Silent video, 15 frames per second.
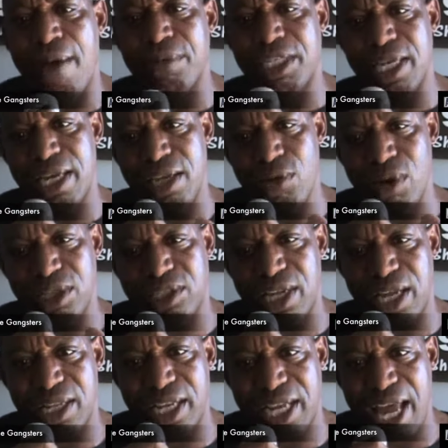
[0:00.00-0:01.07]
I'm going to tell you what,
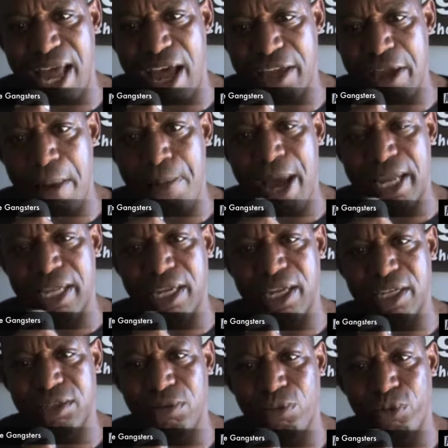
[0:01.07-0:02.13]
Southern Cal, you're about to
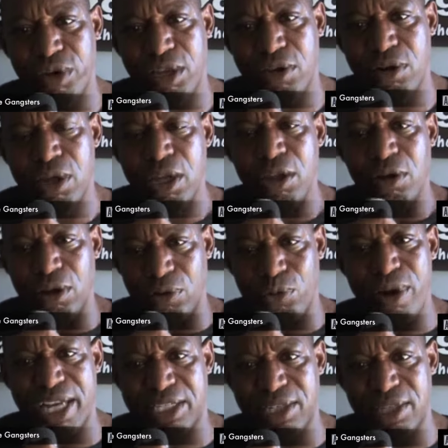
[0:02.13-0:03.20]
get some real
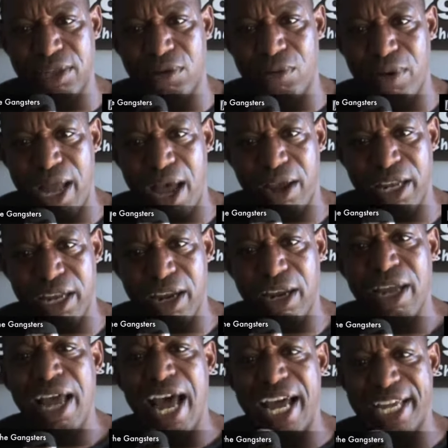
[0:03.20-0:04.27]
wrestling around
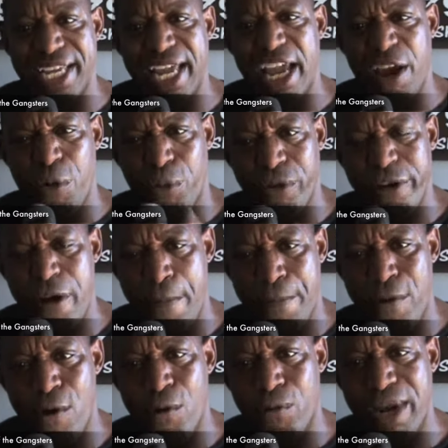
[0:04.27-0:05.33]
here. Again, real
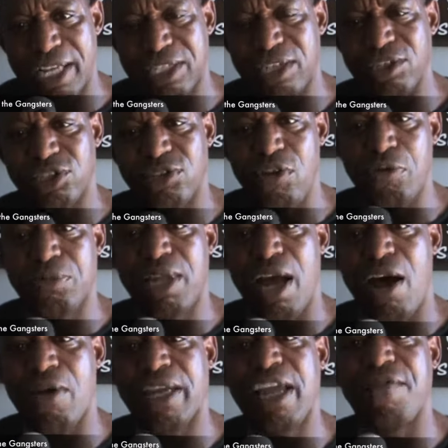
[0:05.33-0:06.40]
pro wrestling. Snoop
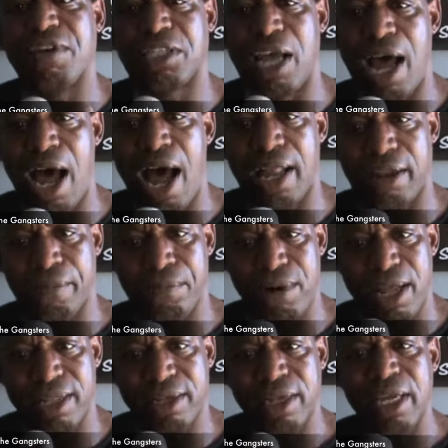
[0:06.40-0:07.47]
Dogg, give us a holler,
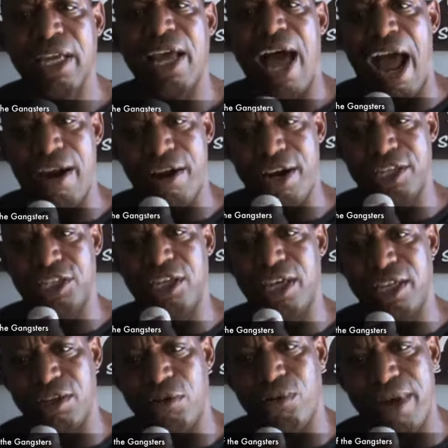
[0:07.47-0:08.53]
brother. I heard
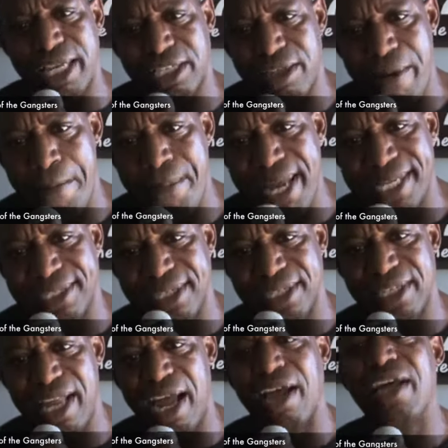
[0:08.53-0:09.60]
you in the wrestling
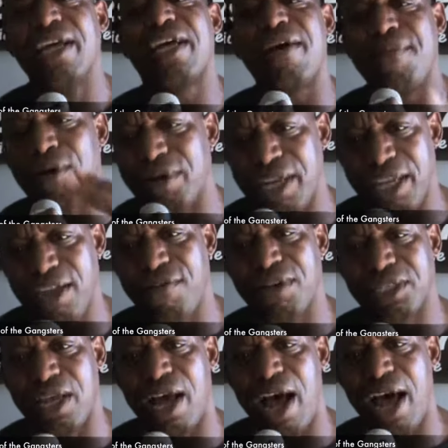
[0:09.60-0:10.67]
business. Now, come on and give
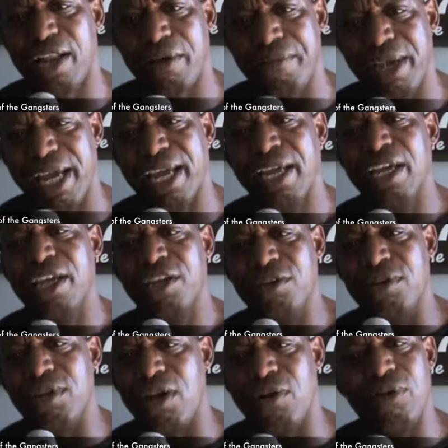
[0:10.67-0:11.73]
us a holler, man.
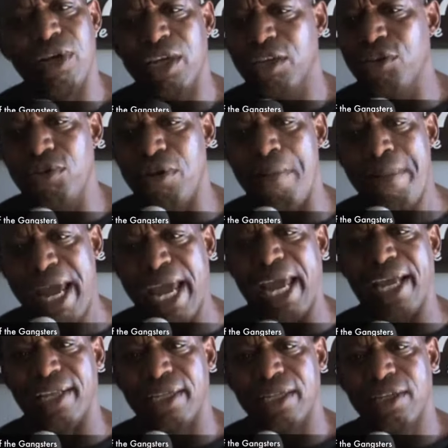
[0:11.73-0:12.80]
You know you the
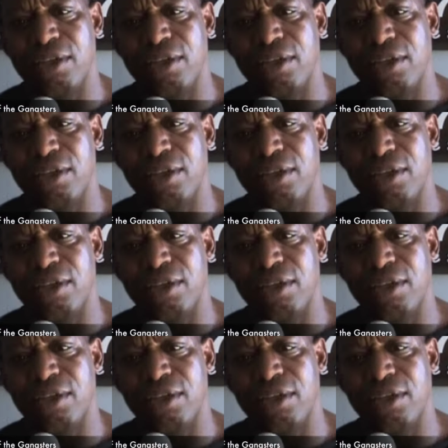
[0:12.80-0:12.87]
man.